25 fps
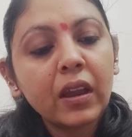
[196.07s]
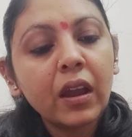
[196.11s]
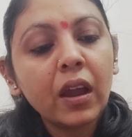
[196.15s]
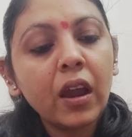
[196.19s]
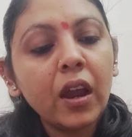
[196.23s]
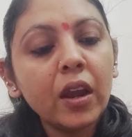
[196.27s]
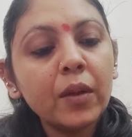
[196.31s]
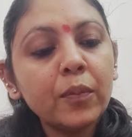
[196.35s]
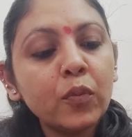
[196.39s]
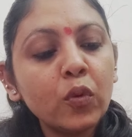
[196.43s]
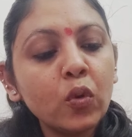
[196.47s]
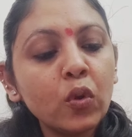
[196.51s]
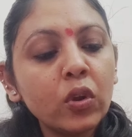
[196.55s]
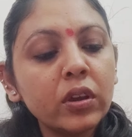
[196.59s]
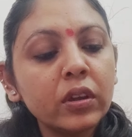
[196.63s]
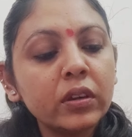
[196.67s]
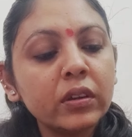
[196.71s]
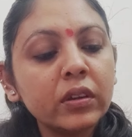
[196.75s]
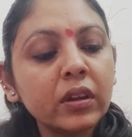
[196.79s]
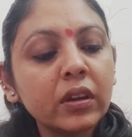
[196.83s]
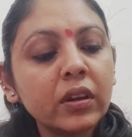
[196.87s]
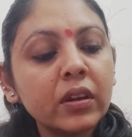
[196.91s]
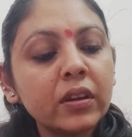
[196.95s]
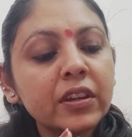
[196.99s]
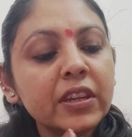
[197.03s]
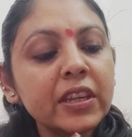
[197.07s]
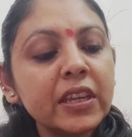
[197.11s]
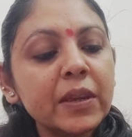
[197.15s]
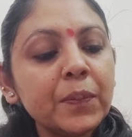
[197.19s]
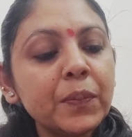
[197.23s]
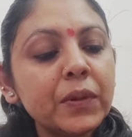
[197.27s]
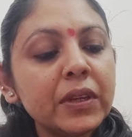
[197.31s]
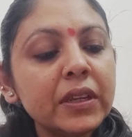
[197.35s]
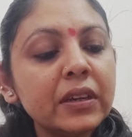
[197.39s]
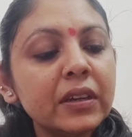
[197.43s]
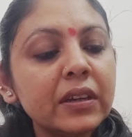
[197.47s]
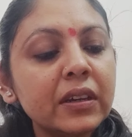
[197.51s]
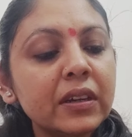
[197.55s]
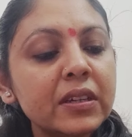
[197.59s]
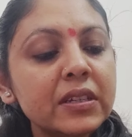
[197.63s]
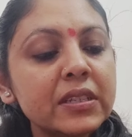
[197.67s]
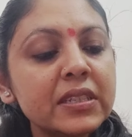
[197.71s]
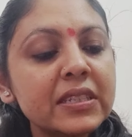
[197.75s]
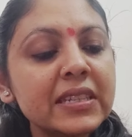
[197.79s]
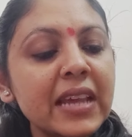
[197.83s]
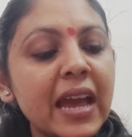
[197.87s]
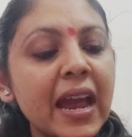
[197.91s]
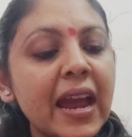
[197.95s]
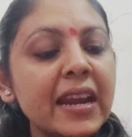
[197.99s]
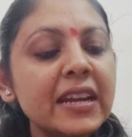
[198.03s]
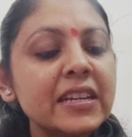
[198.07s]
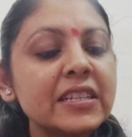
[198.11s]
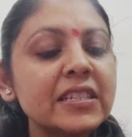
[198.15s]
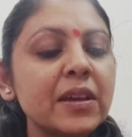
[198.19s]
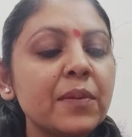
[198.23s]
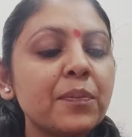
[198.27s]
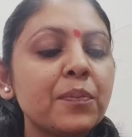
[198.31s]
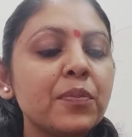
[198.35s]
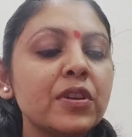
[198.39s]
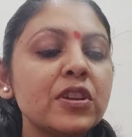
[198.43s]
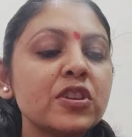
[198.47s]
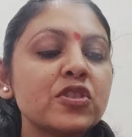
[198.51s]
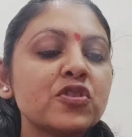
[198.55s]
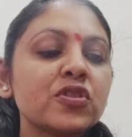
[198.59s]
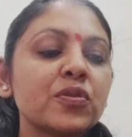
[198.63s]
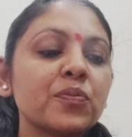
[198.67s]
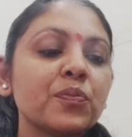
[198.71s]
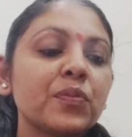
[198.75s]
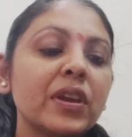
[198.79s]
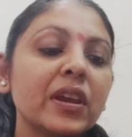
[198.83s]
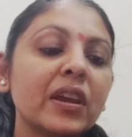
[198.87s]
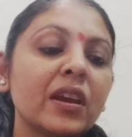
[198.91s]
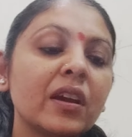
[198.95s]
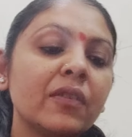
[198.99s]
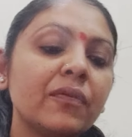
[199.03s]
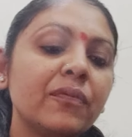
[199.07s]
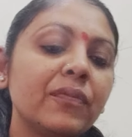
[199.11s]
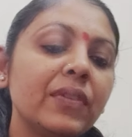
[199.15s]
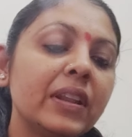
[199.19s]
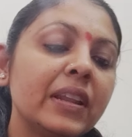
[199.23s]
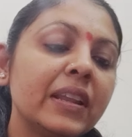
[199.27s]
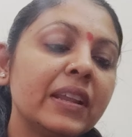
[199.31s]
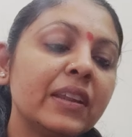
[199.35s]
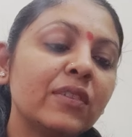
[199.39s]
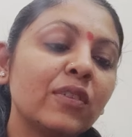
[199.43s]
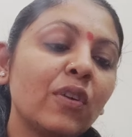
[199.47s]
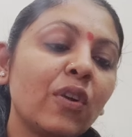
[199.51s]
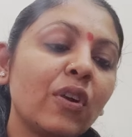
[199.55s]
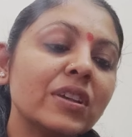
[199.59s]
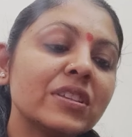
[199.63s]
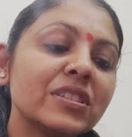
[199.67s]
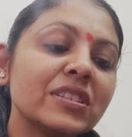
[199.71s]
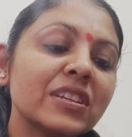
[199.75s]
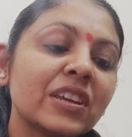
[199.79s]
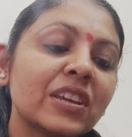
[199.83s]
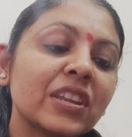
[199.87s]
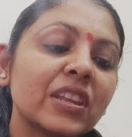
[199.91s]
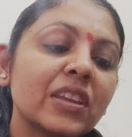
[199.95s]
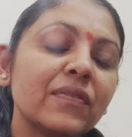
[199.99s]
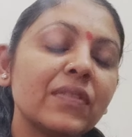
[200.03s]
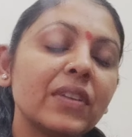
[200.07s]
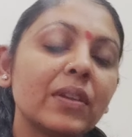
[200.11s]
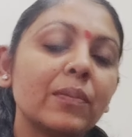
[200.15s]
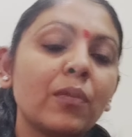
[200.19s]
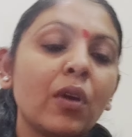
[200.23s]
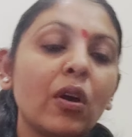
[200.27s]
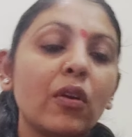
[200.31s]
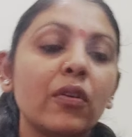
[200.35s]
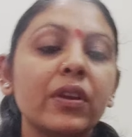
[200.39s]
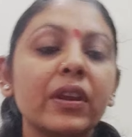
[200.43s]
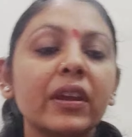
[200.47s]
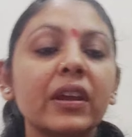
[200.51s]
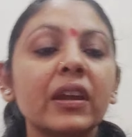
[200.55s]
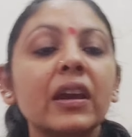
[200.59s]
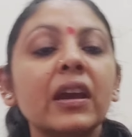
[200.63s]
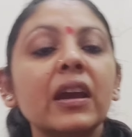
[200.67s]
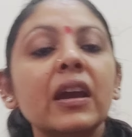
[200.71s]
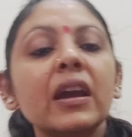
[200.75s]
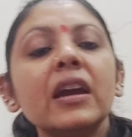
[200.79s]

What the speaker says: Heartbroken, deeply hurt, sad, separation, breakup, feeling lost, grieving, mourning.